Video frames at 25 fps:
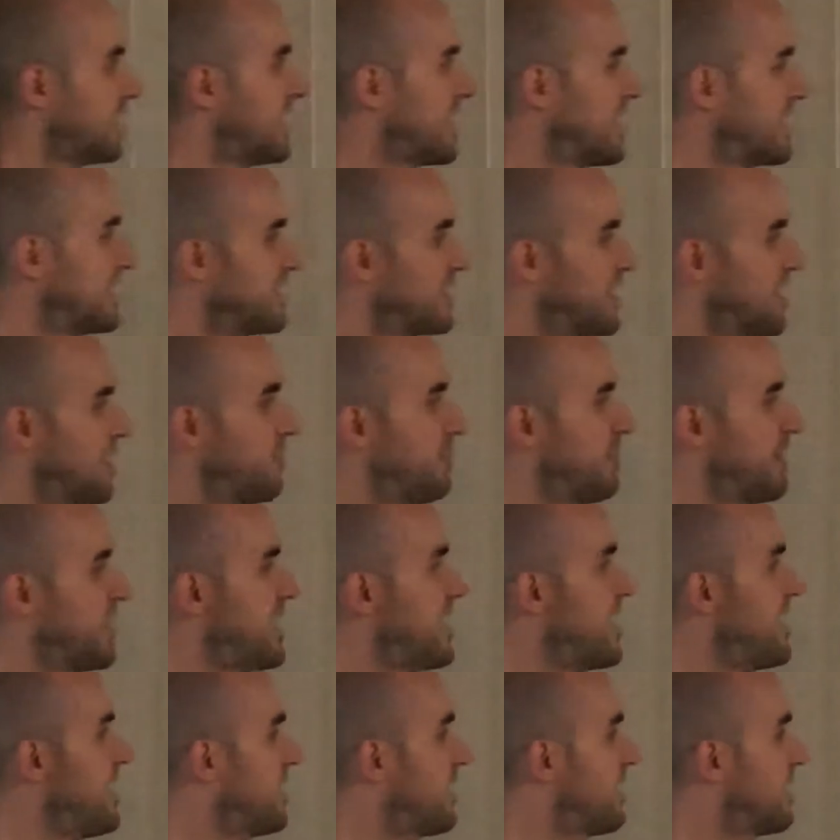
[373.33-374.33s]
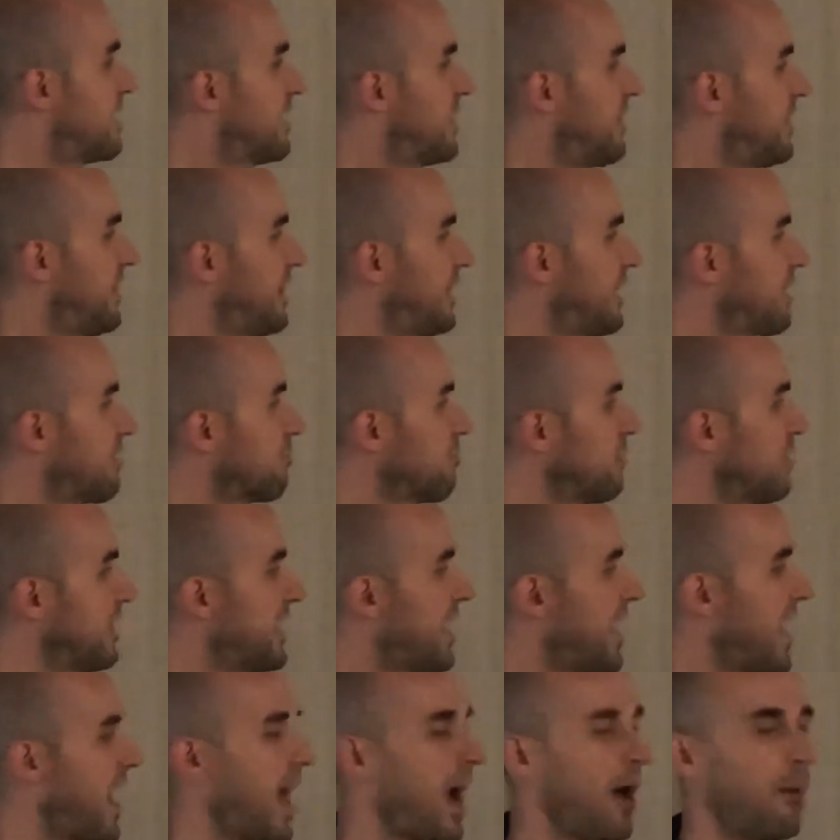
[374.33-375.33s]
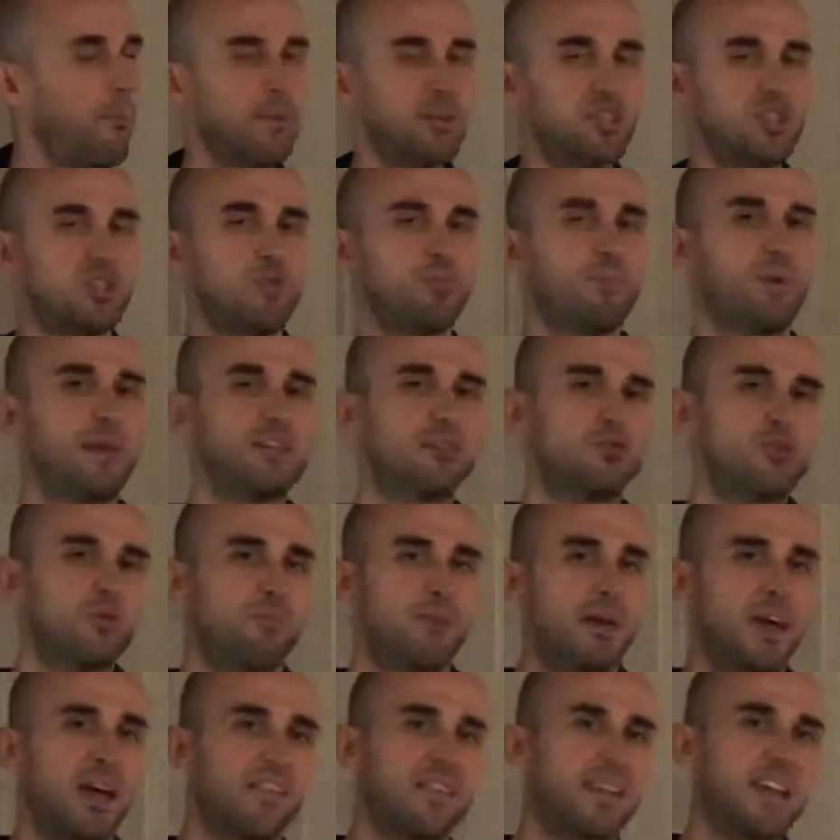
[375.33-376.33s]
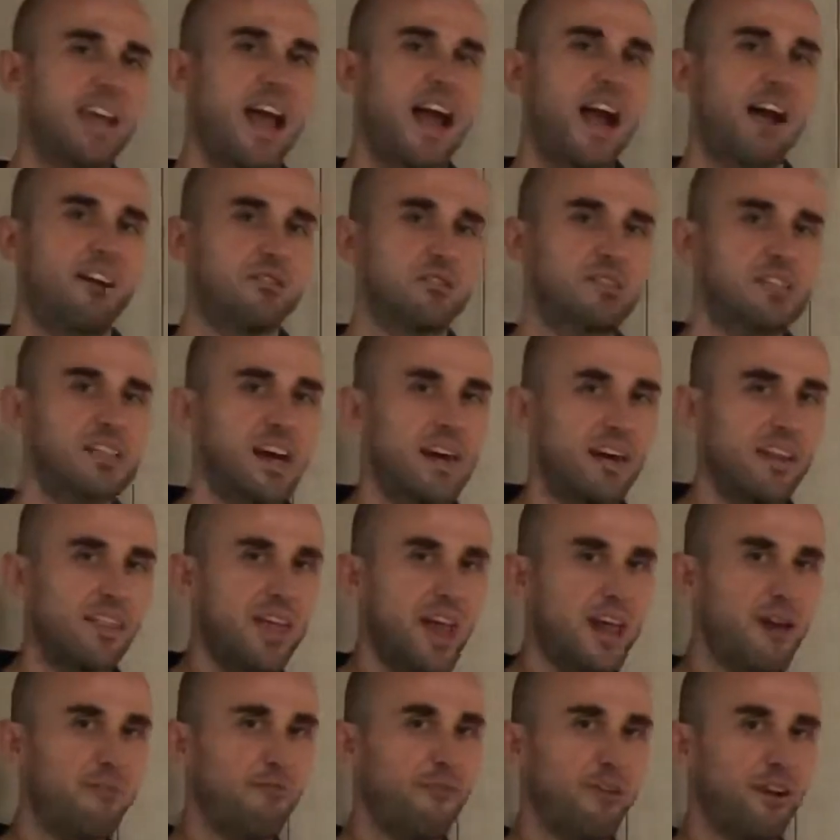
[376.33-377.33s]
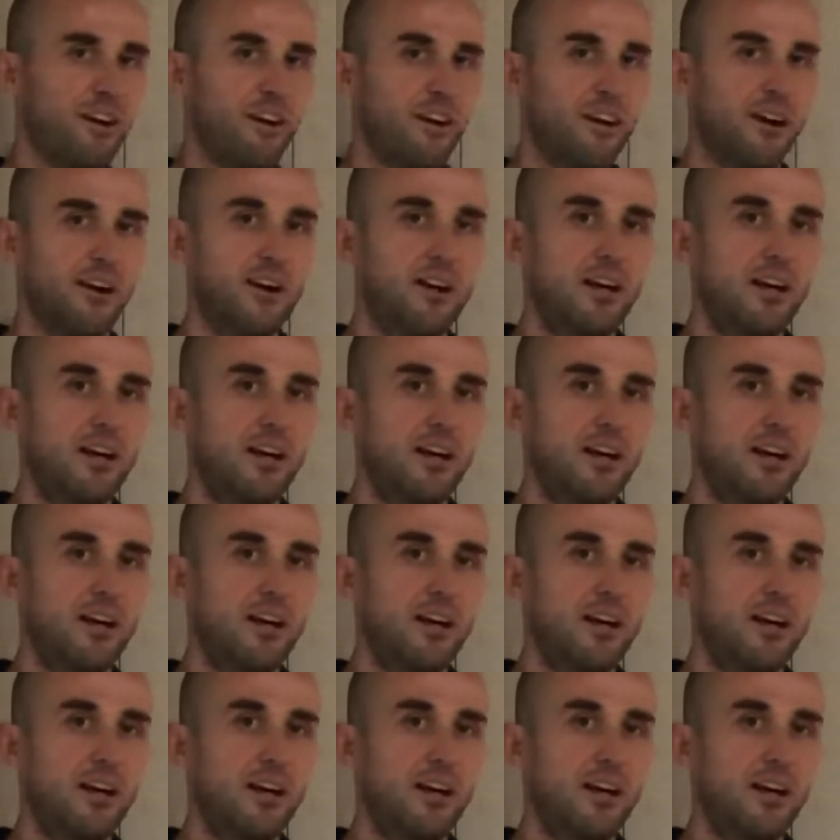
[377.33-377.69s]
It's going to be literally how much space would be on the outside of that figure.